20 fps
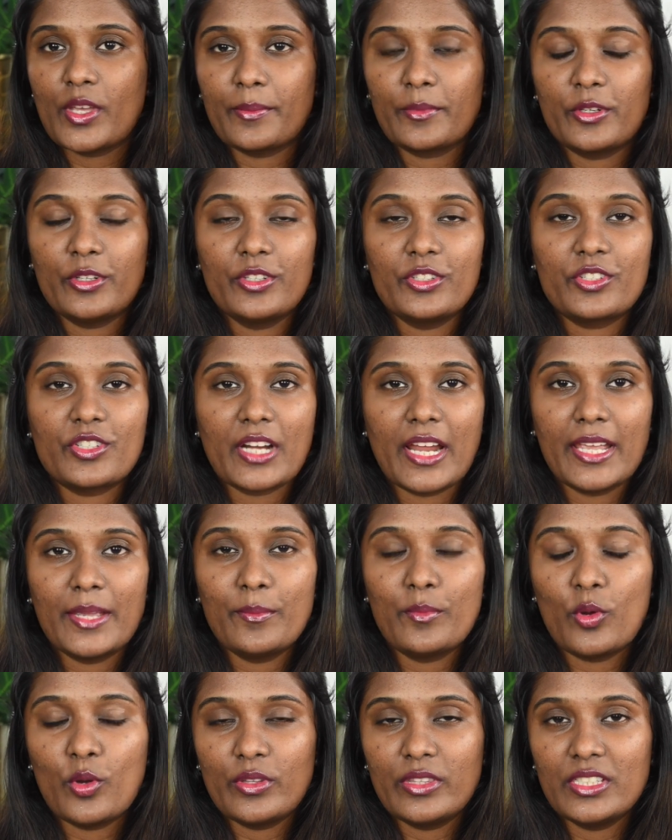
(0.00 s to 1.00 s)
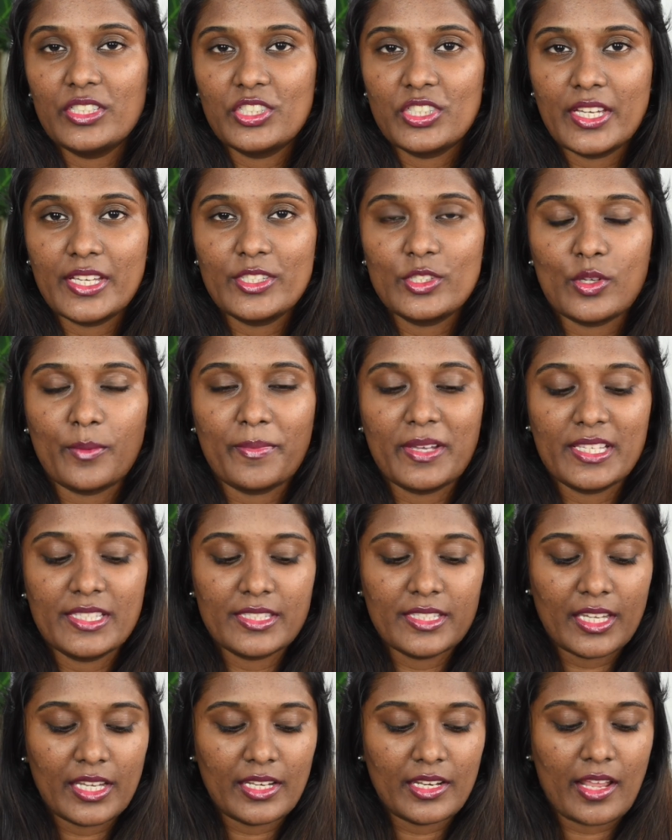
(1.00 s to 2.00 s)
So I'm going to try both these shades on my
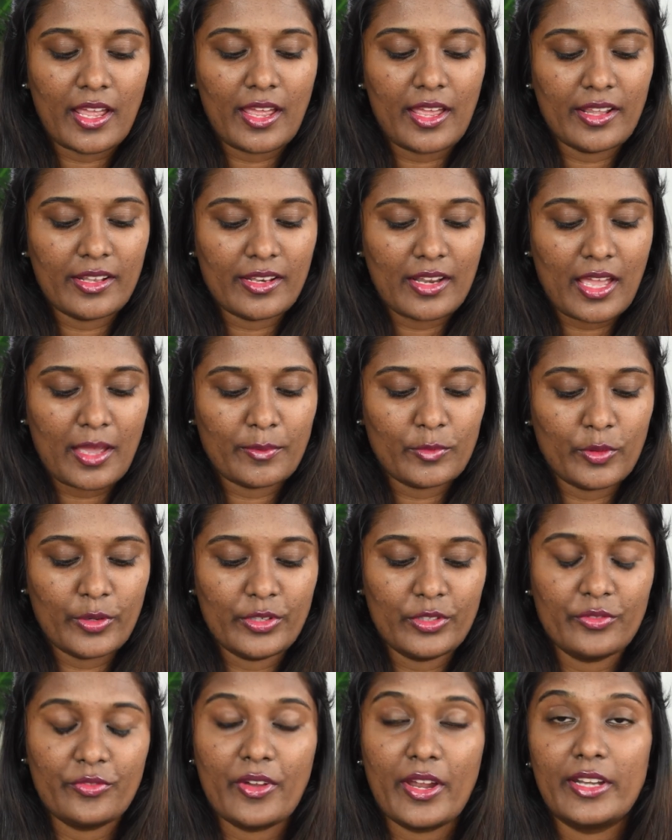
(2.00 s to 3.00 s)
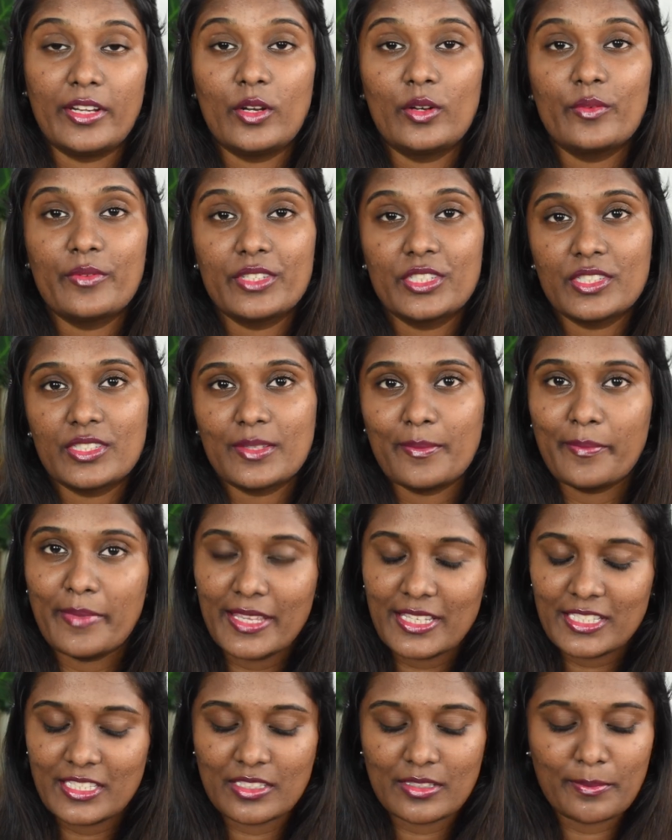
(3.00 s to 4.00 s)
skin and I'm going to find out which is the
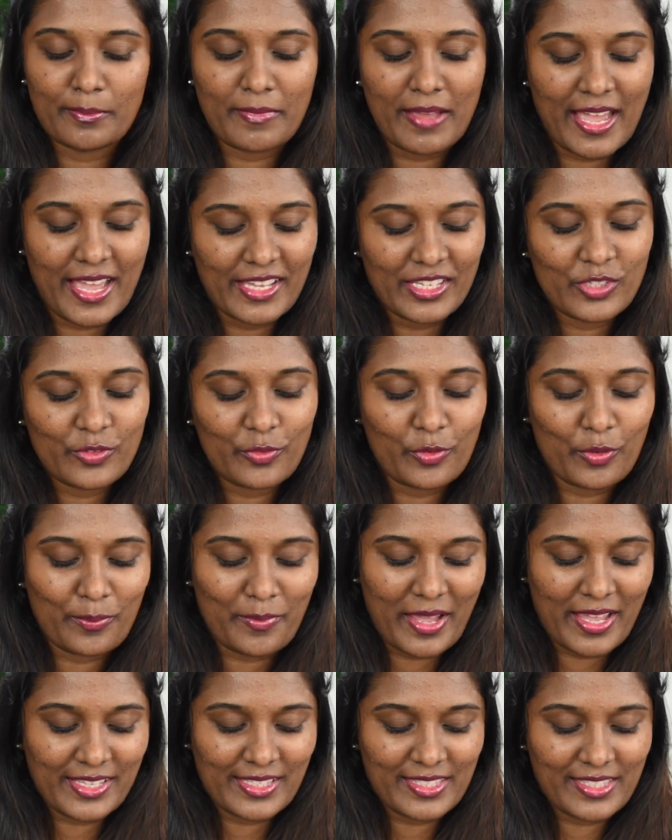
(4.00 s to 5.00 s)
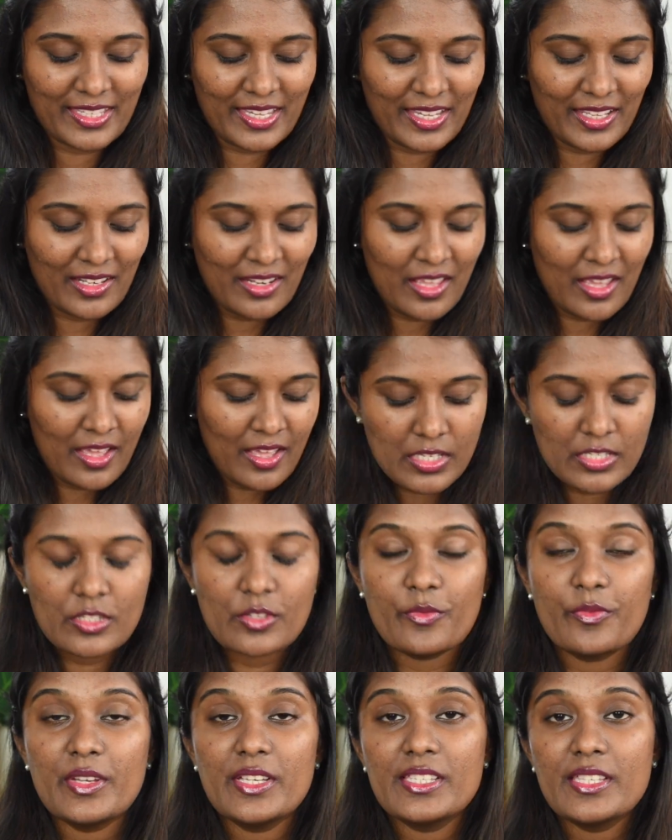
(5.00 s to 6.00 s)
best match for my skin. So
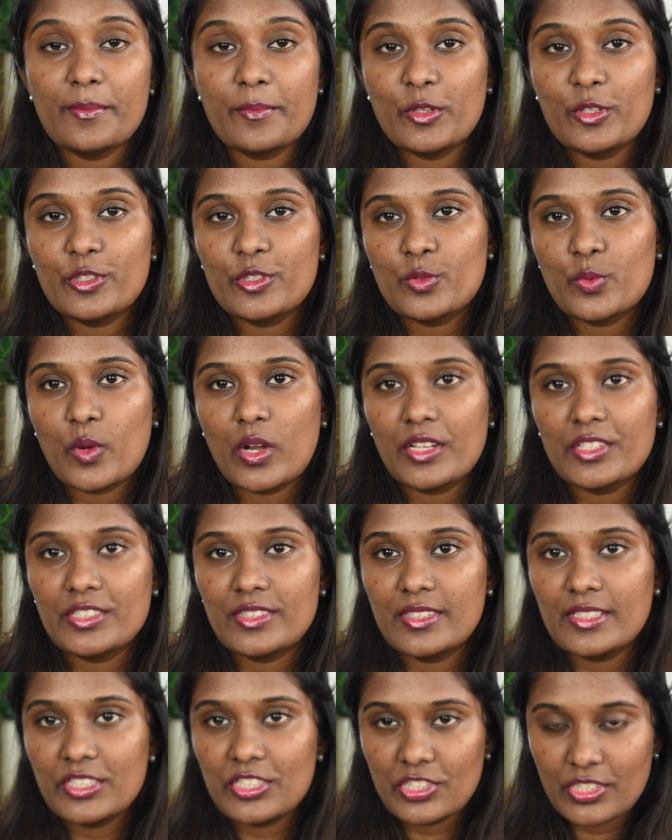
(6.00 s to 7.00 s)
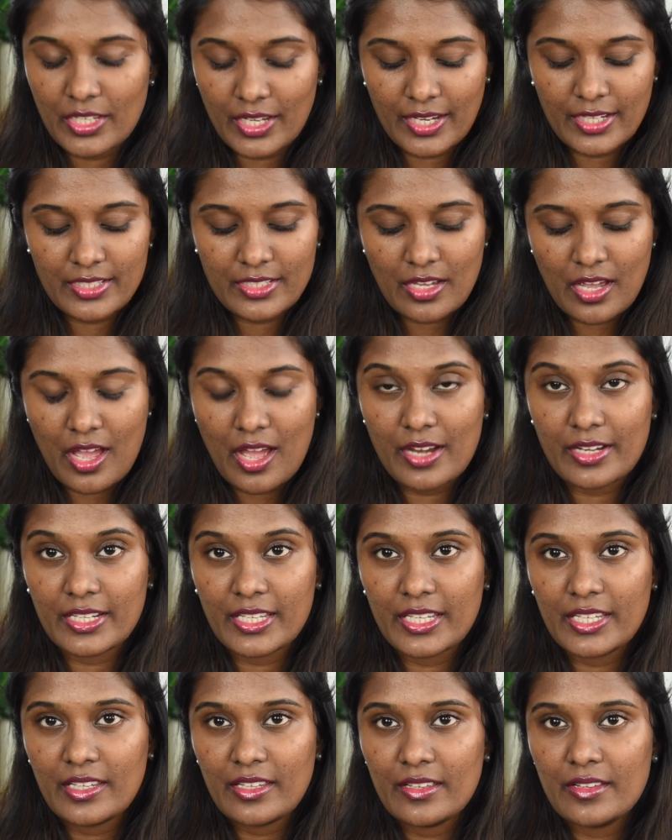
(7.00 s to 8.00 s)
first I'm going to swatch the shade
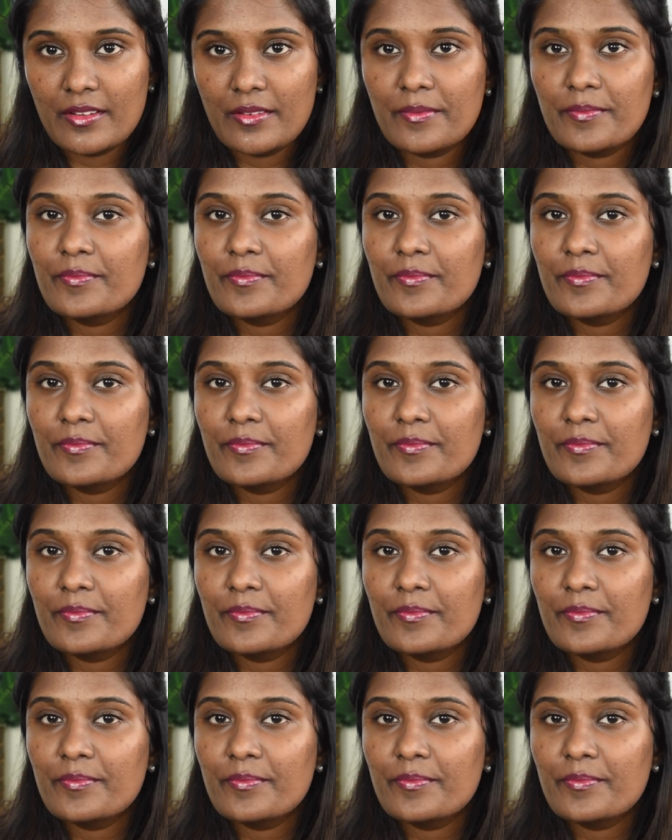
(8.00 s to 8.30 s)
Honey.